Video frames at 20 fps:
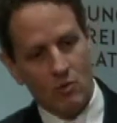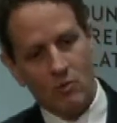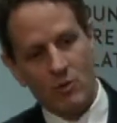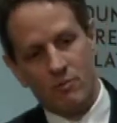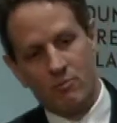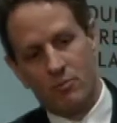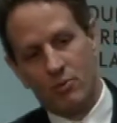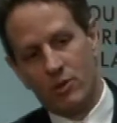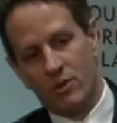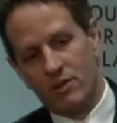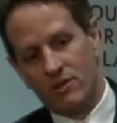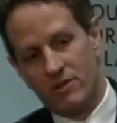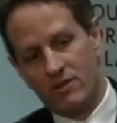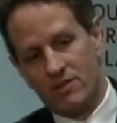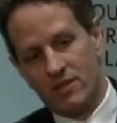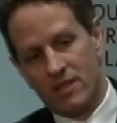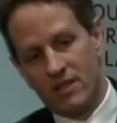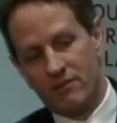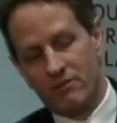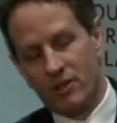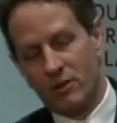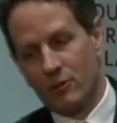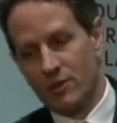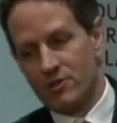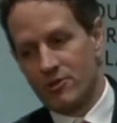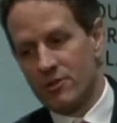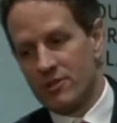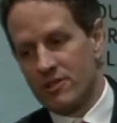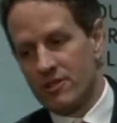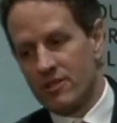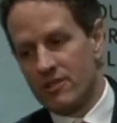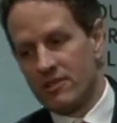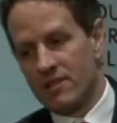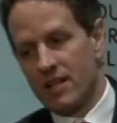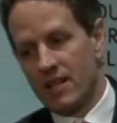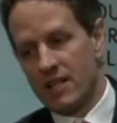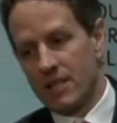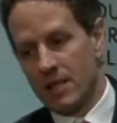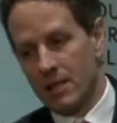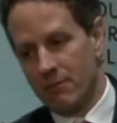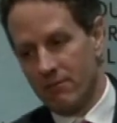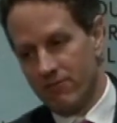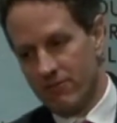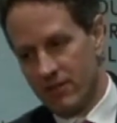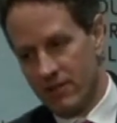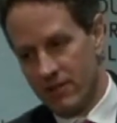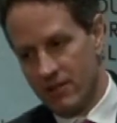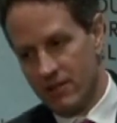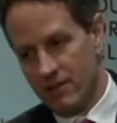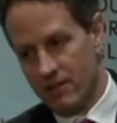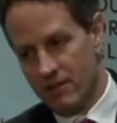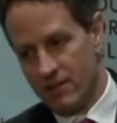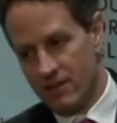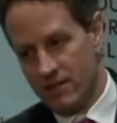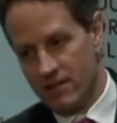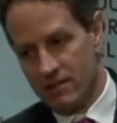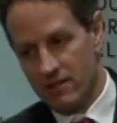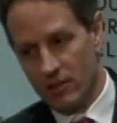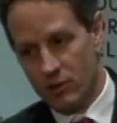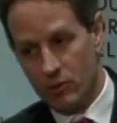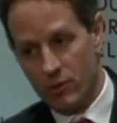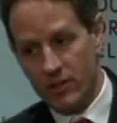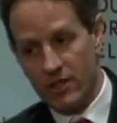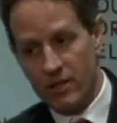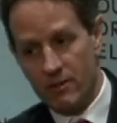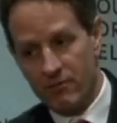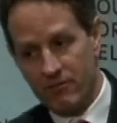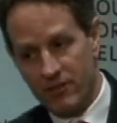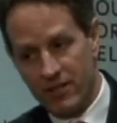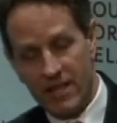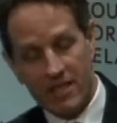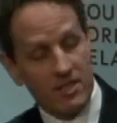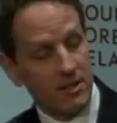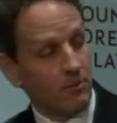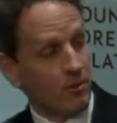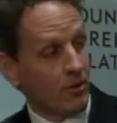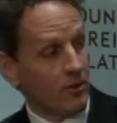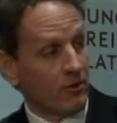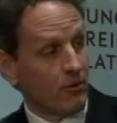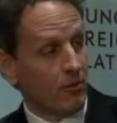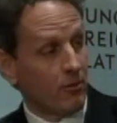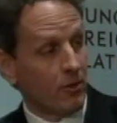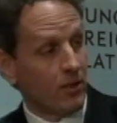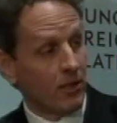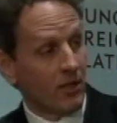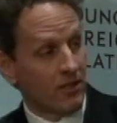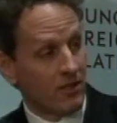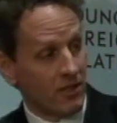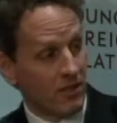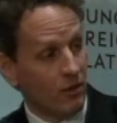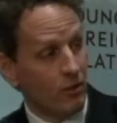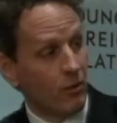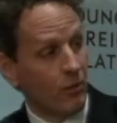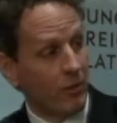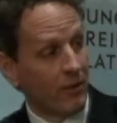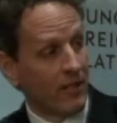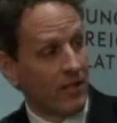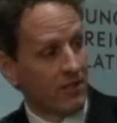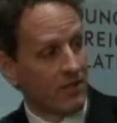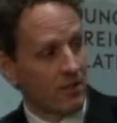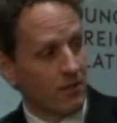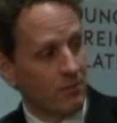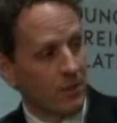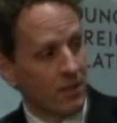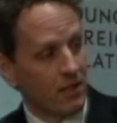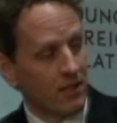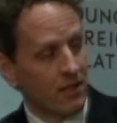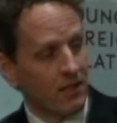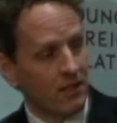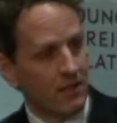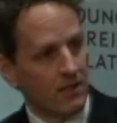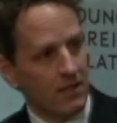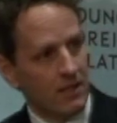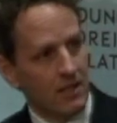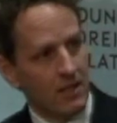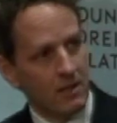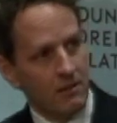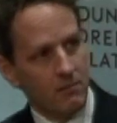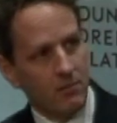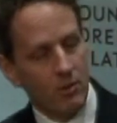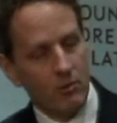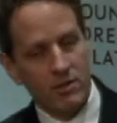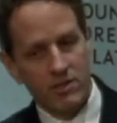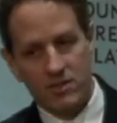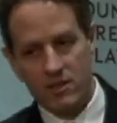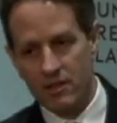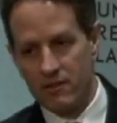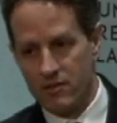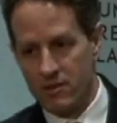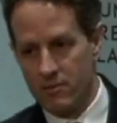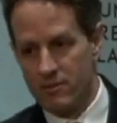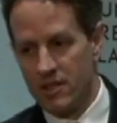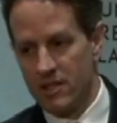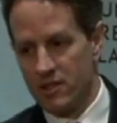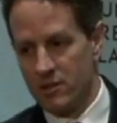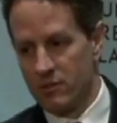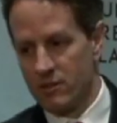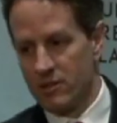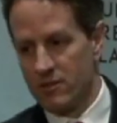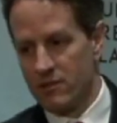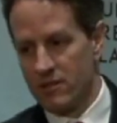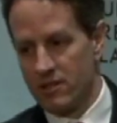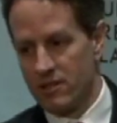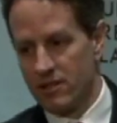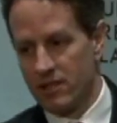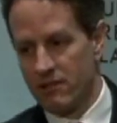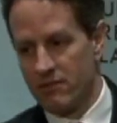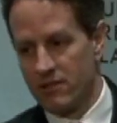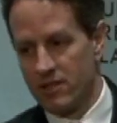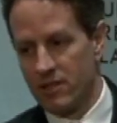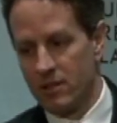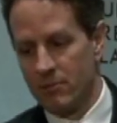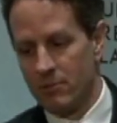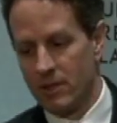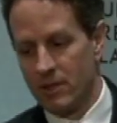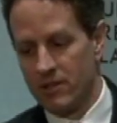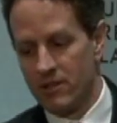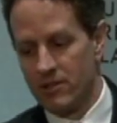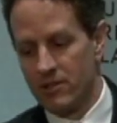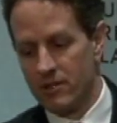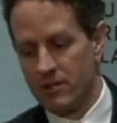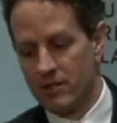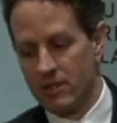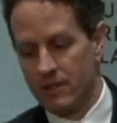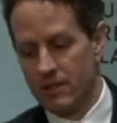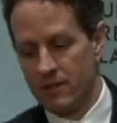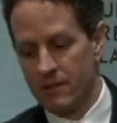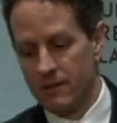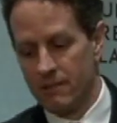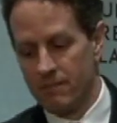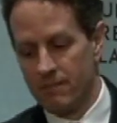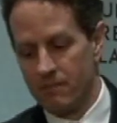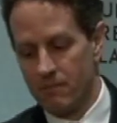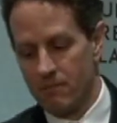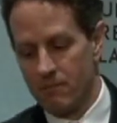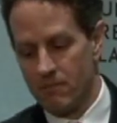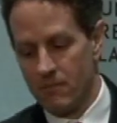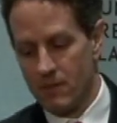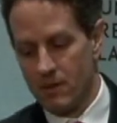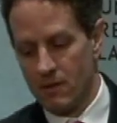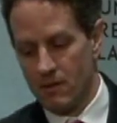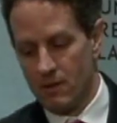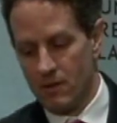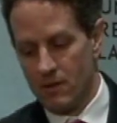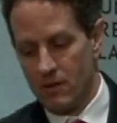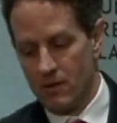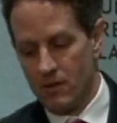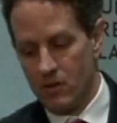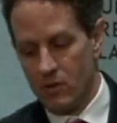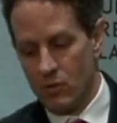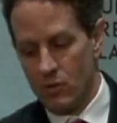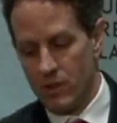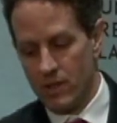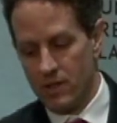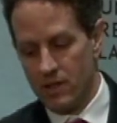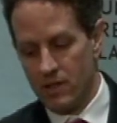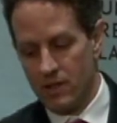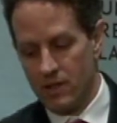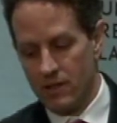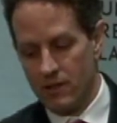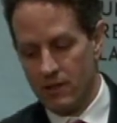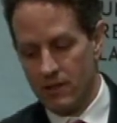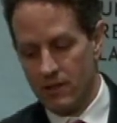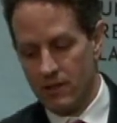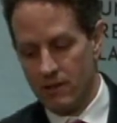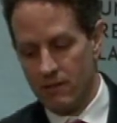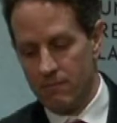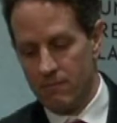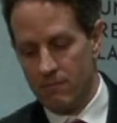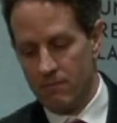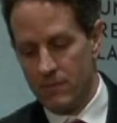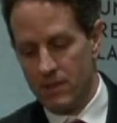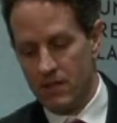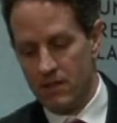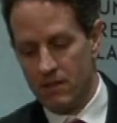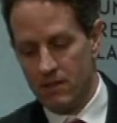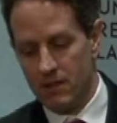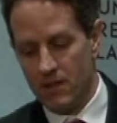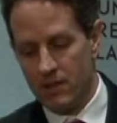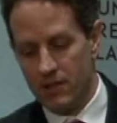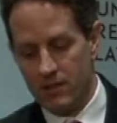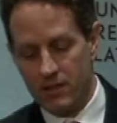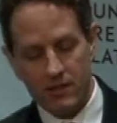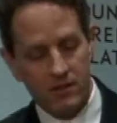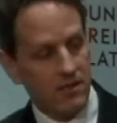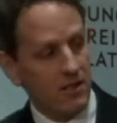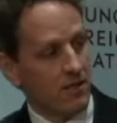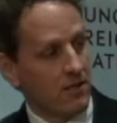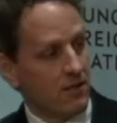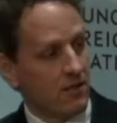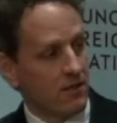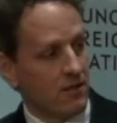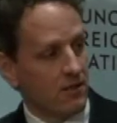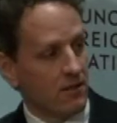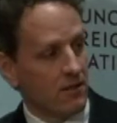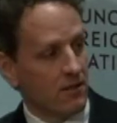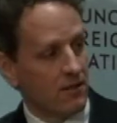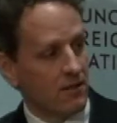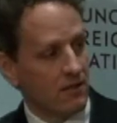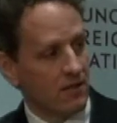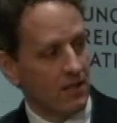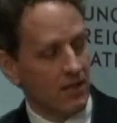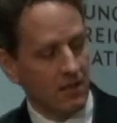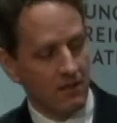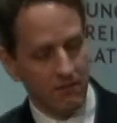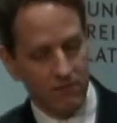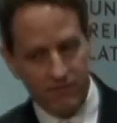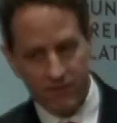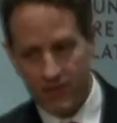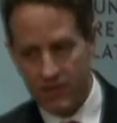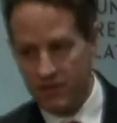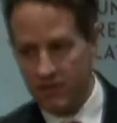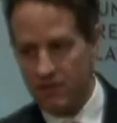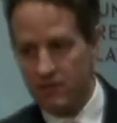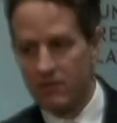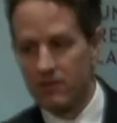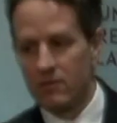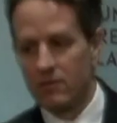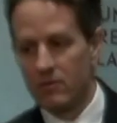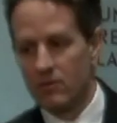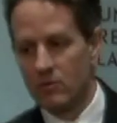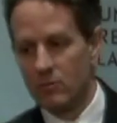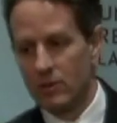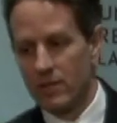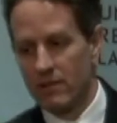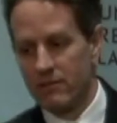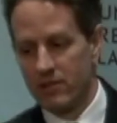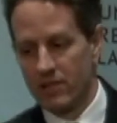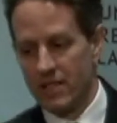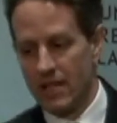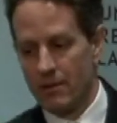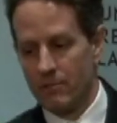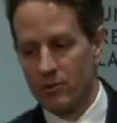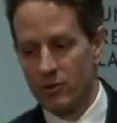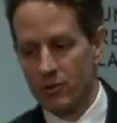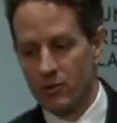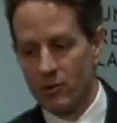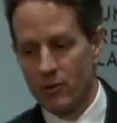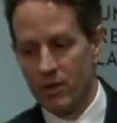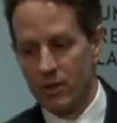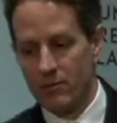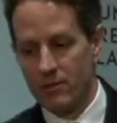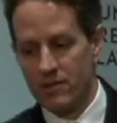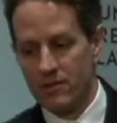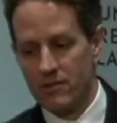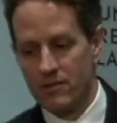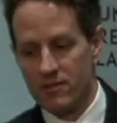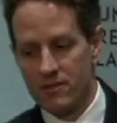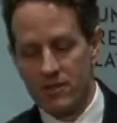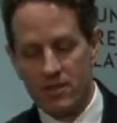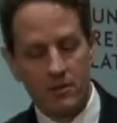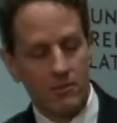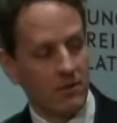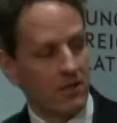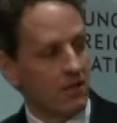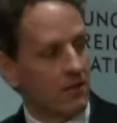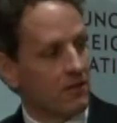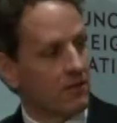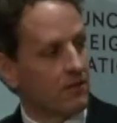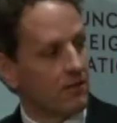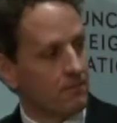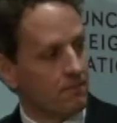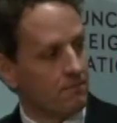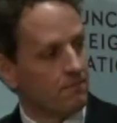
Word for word: We've put significant resources aside to help fund these liquidity financing programs for markets, including what we announced on Monday. But we still have substantial resources left to help make sure that um, we can uh, meet other contingencies and fund whatever capital requirements the system needs.